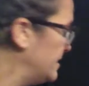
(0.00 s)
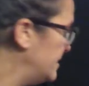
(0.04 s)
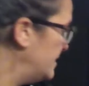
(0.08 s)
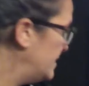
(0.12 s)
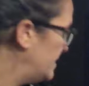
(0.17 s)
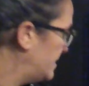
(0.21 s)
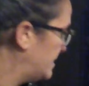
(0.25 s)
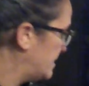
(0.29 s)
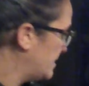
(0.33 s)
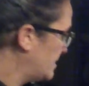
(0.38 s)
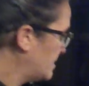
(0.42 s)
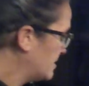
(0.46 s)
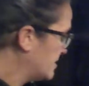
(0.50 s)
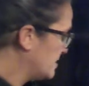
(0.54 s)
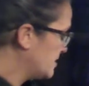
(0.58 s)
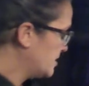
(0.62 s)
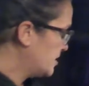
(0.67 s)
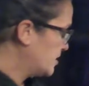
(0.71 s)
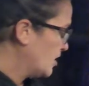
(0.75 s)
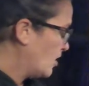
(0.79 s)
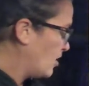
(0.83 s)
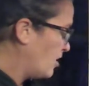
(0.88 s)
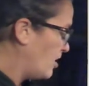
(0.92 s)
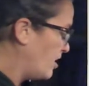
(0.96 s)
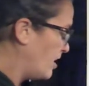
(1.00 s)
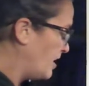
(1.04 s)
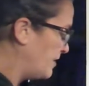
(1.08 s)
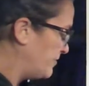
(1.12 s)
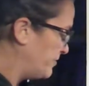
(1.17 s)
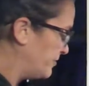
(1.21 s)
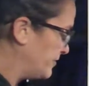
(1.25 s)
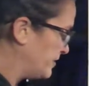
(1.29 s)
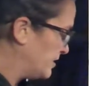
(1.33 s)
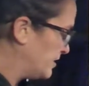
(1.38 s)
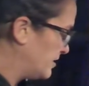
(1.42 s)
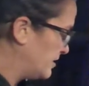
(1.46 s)
is
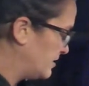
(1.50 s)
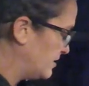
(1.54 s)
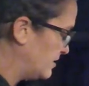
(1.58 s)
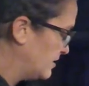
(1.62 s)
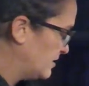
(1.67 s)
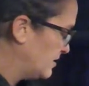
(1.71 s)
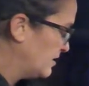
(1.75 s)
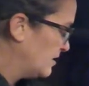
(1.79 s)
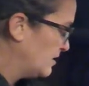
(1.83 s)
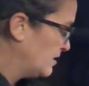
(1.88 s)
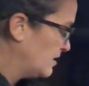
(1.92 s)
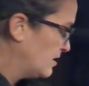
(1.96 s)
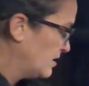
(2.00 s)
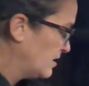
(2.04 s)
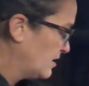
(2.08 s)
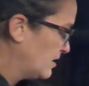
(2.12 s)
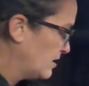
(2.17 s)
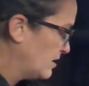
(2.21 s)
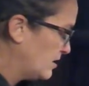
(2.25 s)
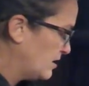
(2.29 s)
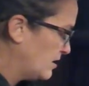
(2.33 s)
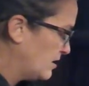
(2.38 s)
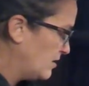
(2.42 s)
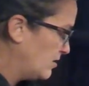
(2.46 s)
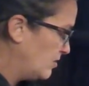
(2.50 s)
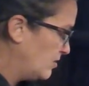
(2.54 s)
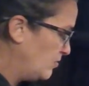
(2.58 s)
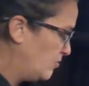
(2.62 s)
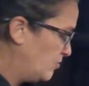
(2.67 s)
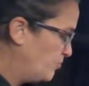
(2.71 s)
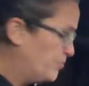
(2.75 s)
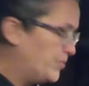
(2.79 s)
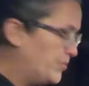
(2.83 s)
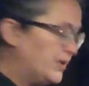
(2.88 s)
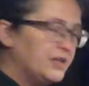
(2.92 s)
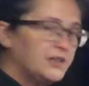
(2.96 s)
soft,
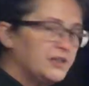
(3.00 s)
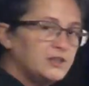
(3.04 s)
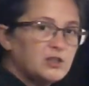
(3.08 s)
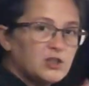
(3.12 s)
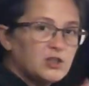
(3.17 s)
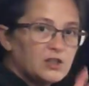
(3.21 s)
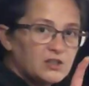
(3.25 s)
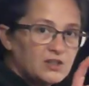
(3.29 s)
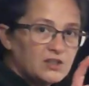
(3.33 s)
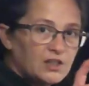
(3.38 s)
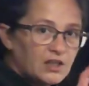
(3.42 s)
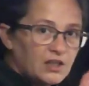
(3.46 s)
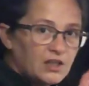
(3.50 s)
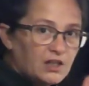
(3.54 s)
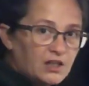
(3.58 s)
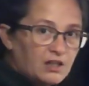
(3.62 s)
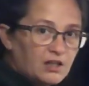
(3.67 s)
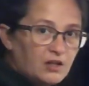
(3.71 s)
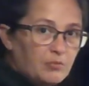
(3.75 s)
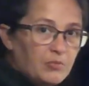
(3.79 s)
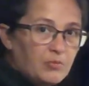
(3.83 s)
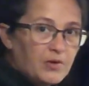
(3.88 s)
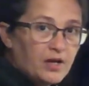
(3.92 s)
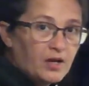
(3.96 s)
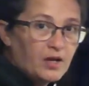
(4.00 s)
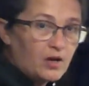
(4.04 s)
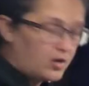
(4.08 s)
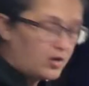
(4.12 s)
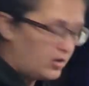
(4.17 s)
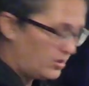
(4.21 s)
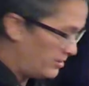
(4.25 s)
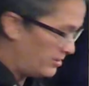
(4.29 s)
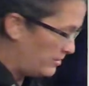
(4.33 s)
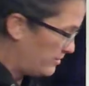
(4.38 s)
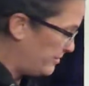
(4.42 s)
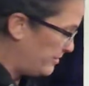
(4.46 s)
but just a little bit
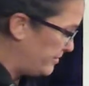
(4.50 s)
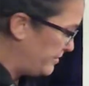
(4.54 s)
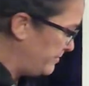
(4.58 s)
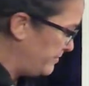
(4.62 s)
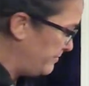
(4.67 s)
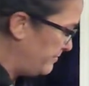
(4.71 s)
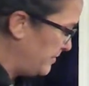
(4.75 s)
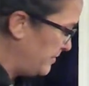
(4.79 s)
hard.